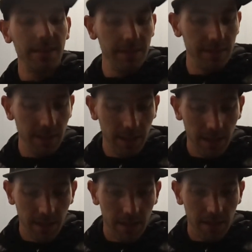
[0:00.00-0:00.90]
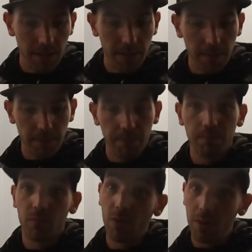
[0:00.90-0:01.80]
it. Um,
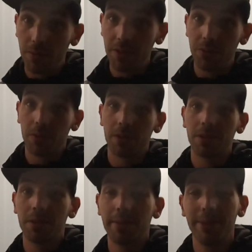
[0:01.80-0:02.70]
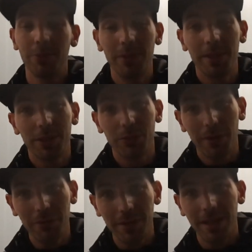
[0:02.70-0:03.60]
well, this was this week's
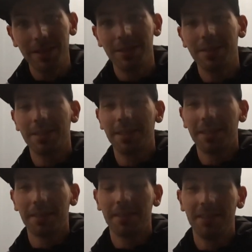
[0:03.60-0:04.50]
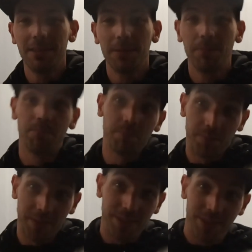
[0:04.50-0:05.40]
travel gadgets again.
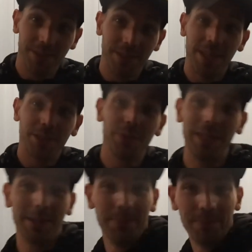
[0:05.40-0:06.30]
See you next week.